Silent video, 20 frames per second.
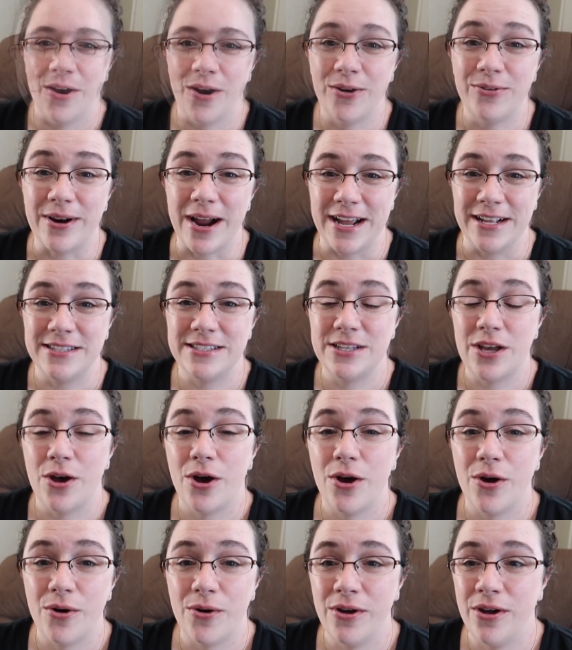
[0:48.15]
All right,
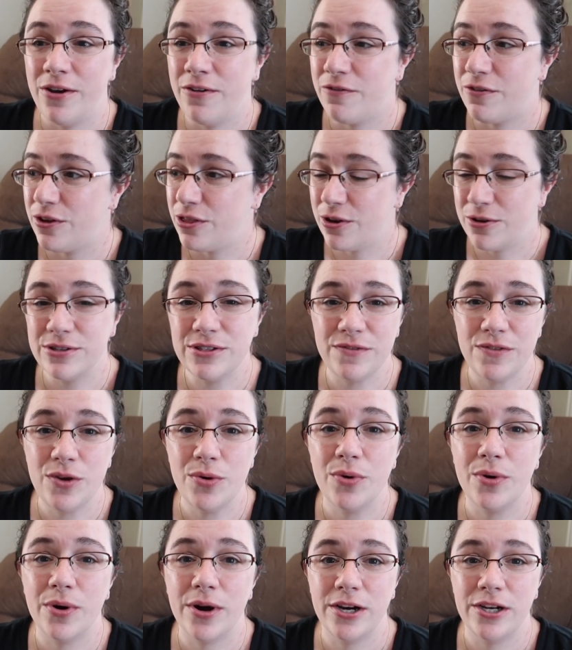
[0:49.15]
so for those of
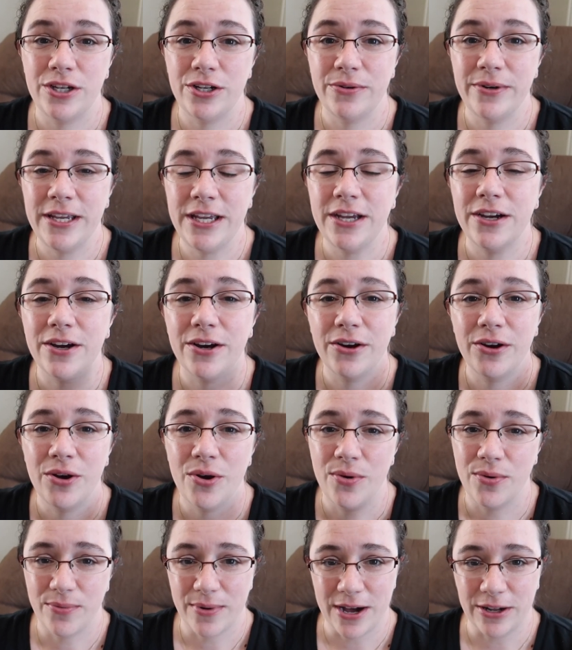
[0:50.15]
you who are new here,
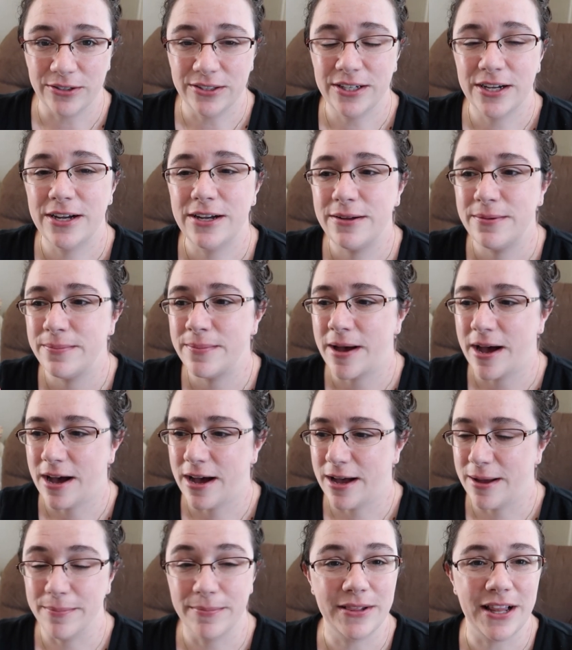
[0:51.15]
welcome.
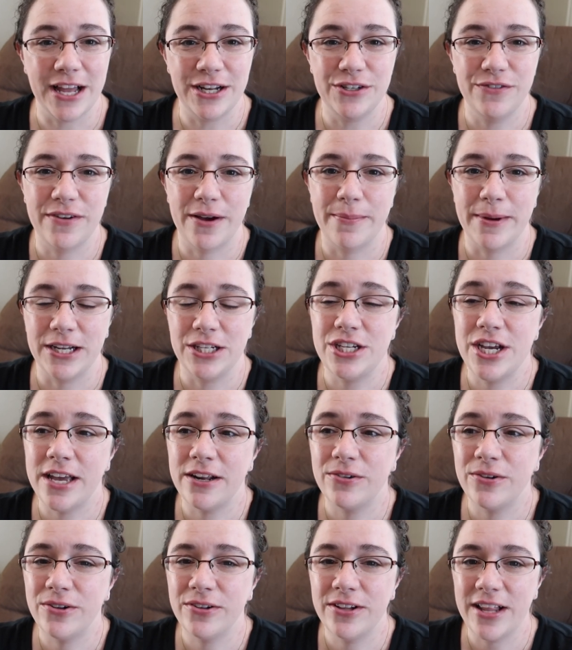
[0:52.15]
I'm glad you found my
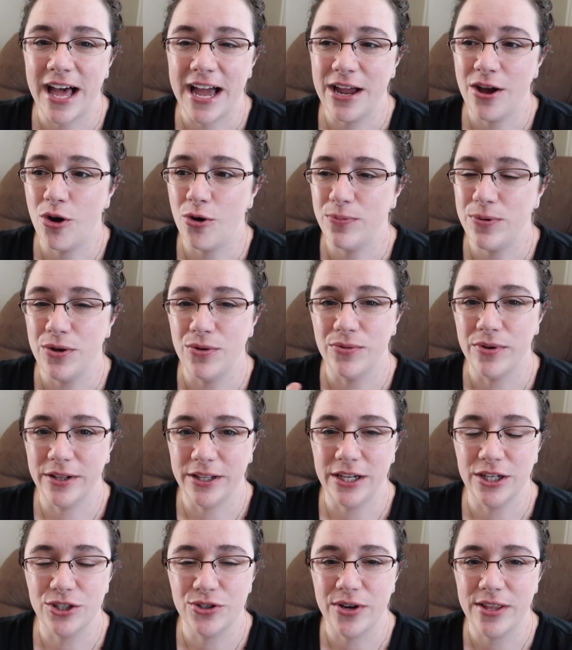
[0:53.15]
channel. I hope you
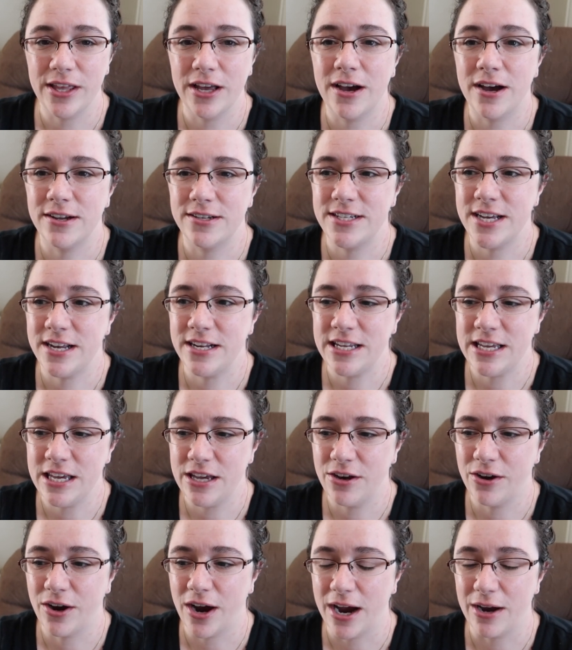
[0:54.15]
really enjoy the content
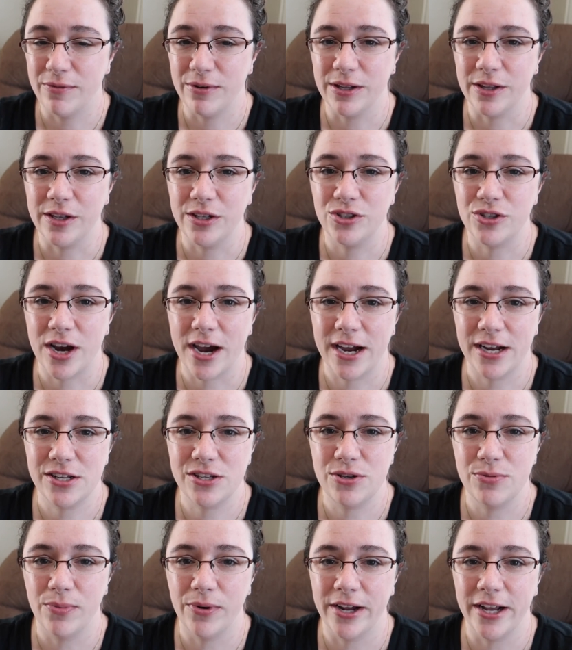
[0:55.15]
here. I really try
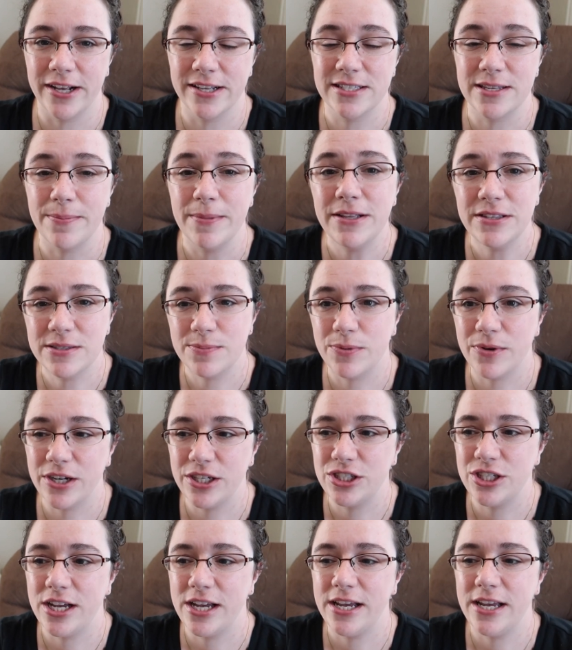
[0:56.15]
to bring some
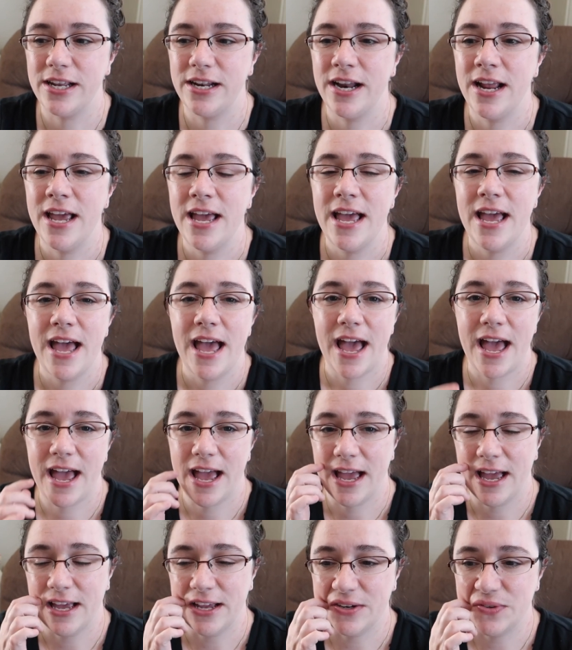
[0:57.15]
inspiration
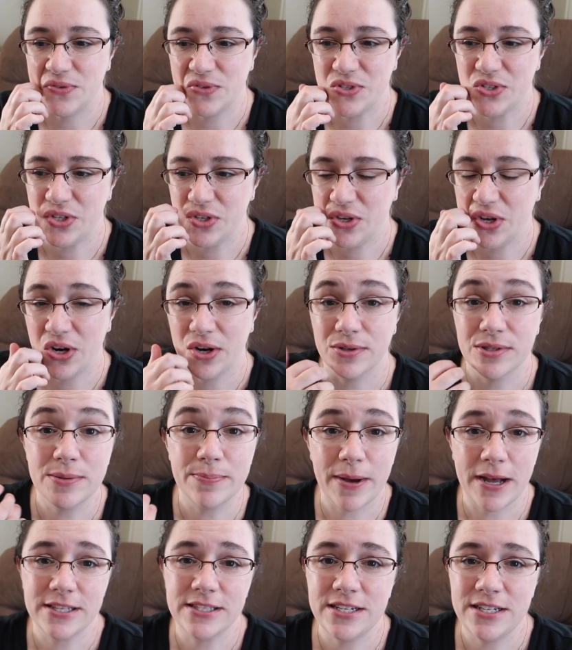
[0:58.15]
and, you know,
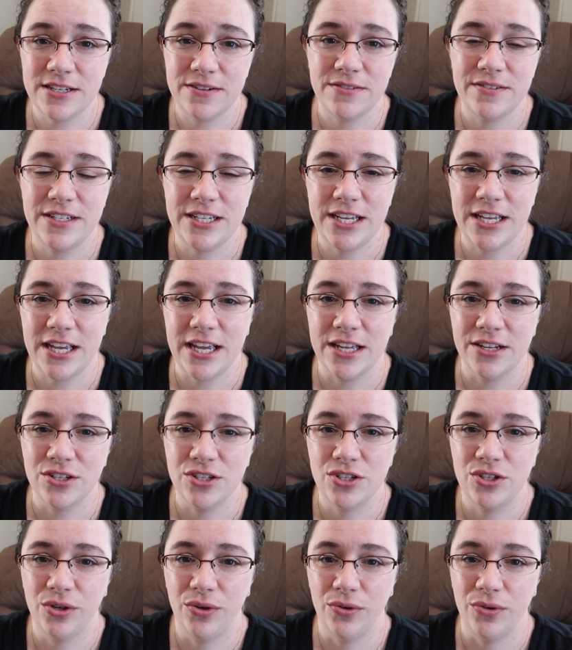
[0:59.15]
some positivity
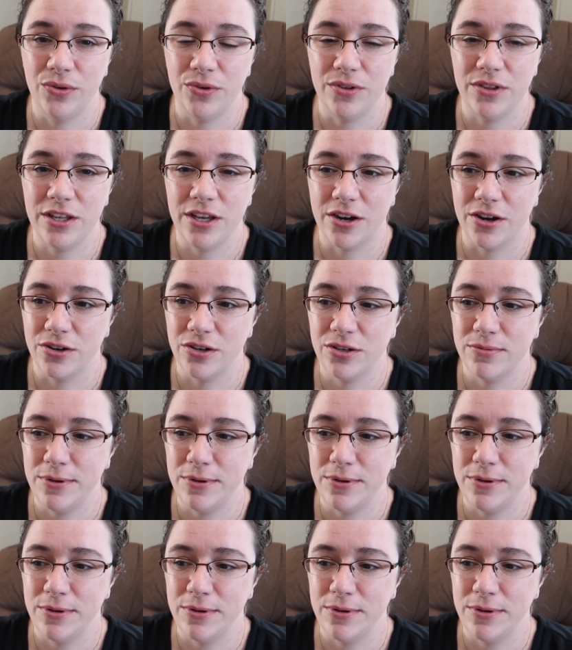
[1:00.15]
into the yarn